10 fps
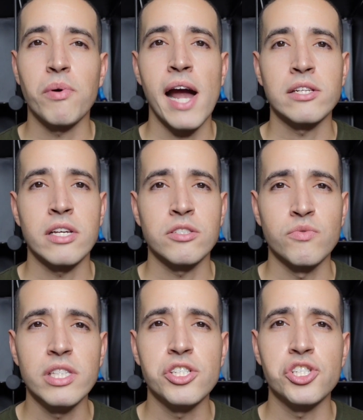process and
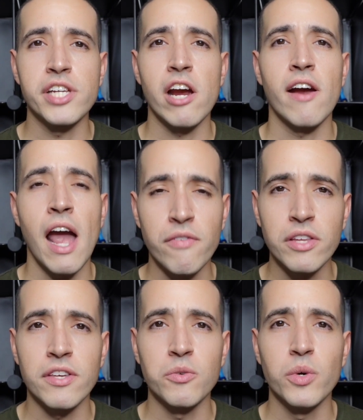really share
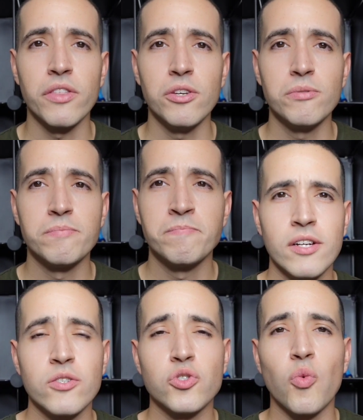everything with you.
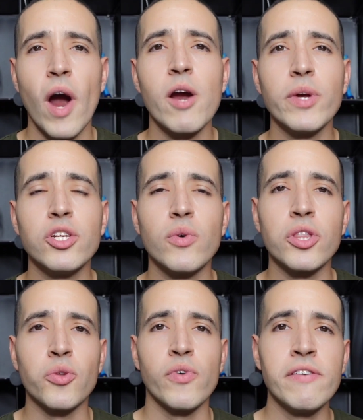So why are we
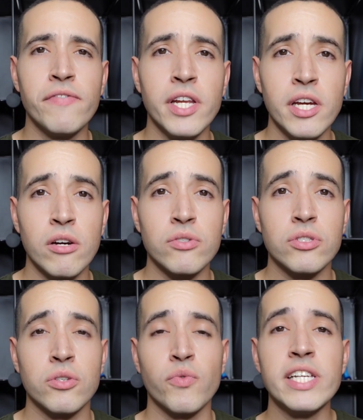doing 3
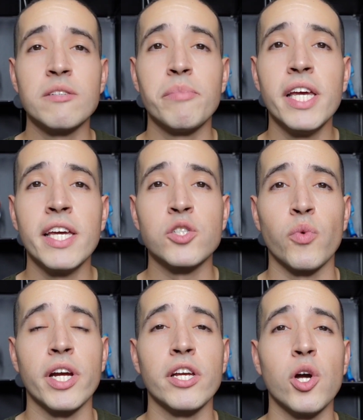videos? The reason being is
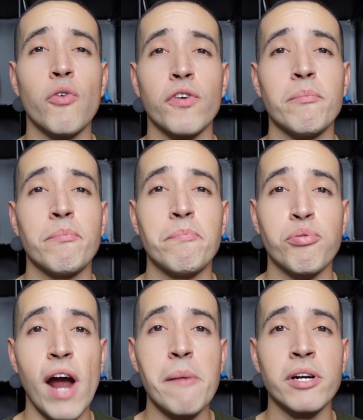we're going to go from
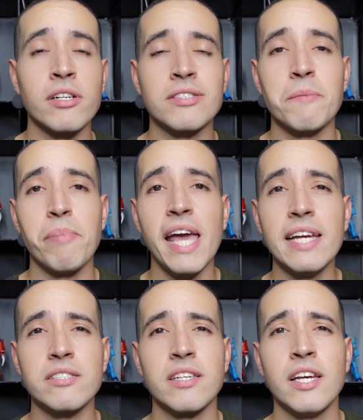primer to
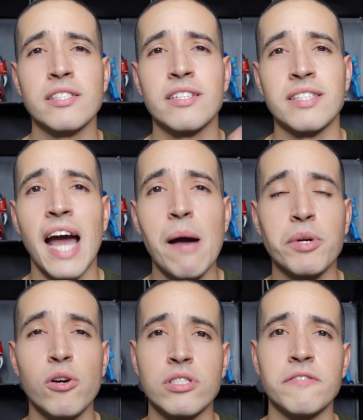paints to top
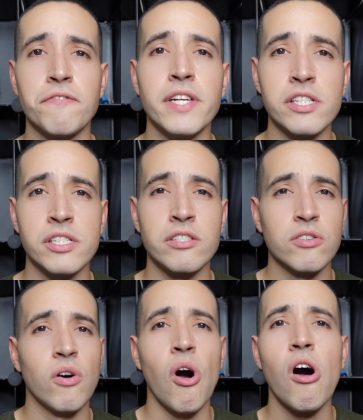coats and finishes,
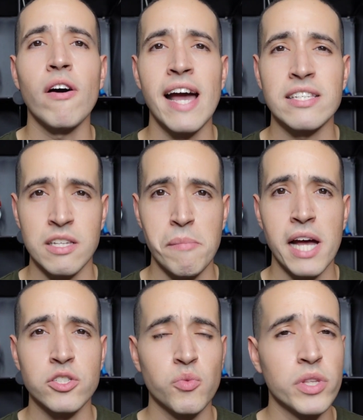all
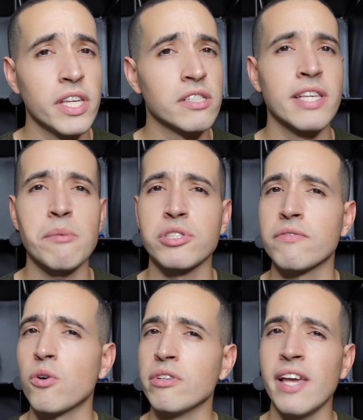SMS, with the exception
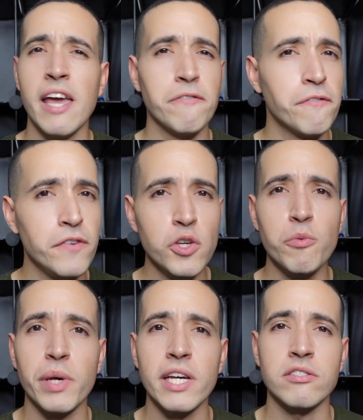of only a
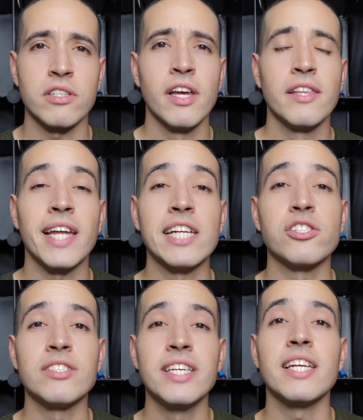few paints that I
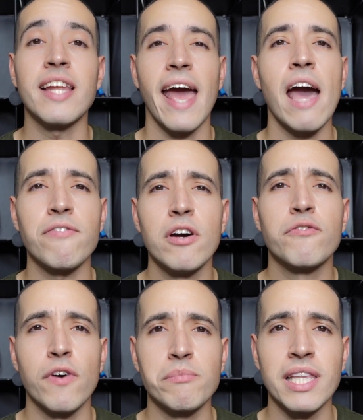just didn't have
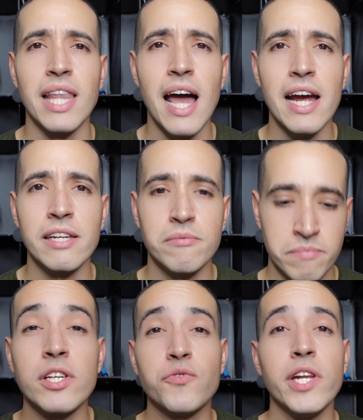from the line.
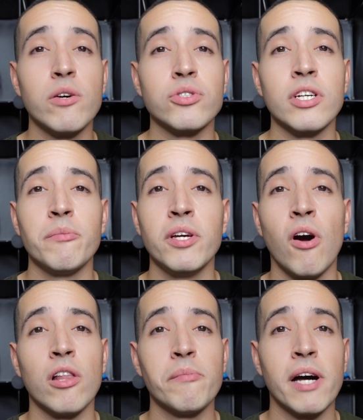This video is going to be
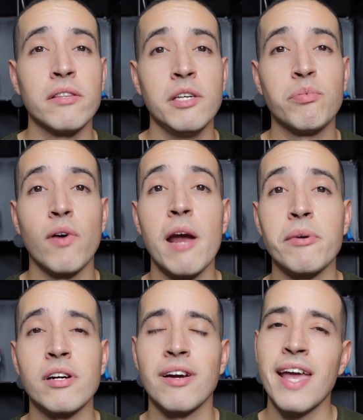all about the
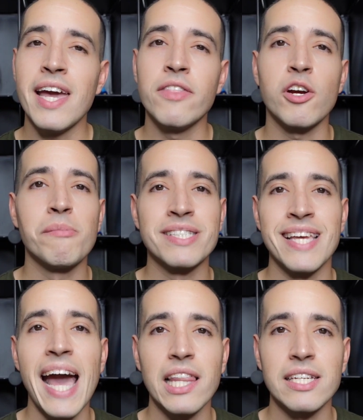primer and their
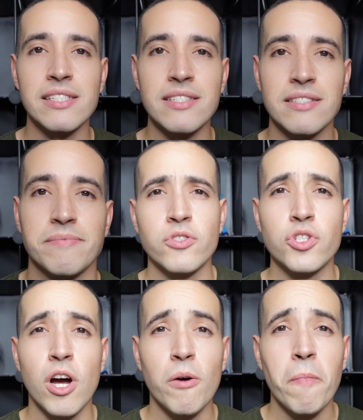metallics.
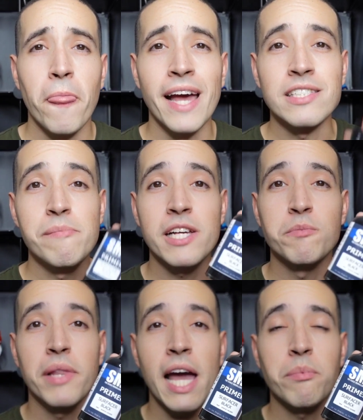So SMS
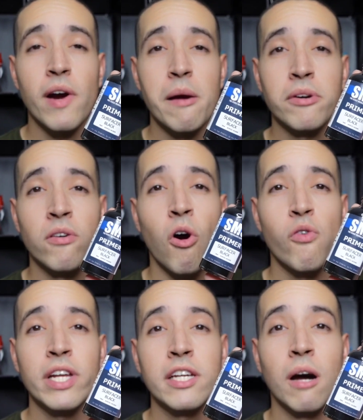Black Primer
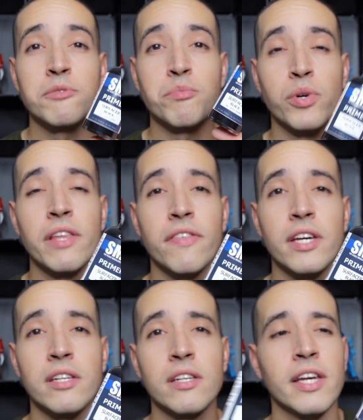already comes
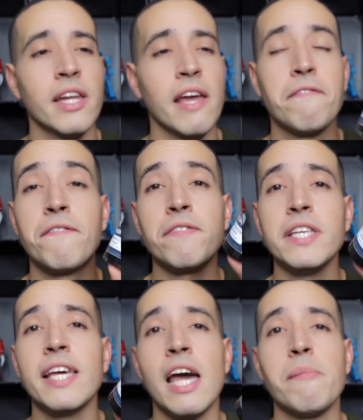pre-thinned in a
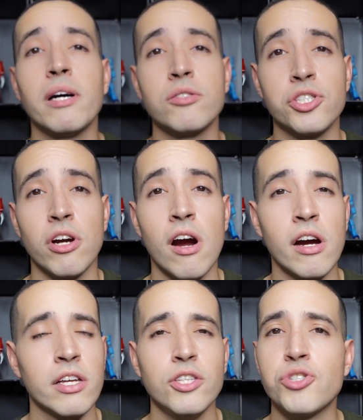50 ml
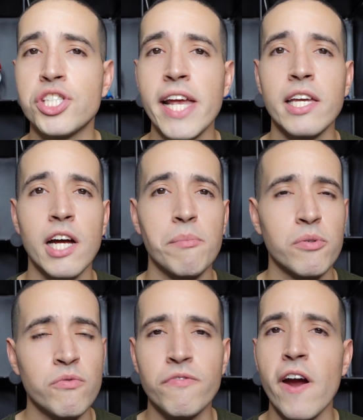jar. You shake it
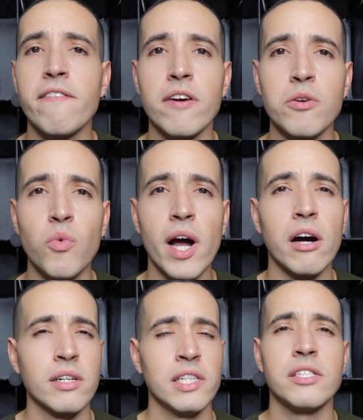up very, very
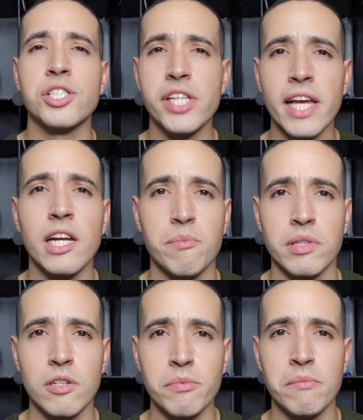well and then shake it up a
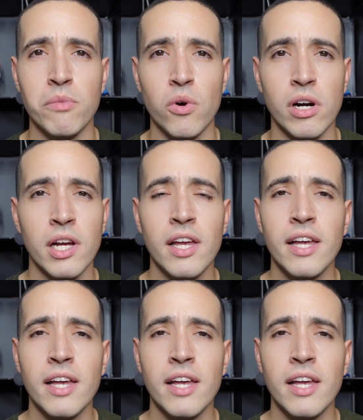little bit more.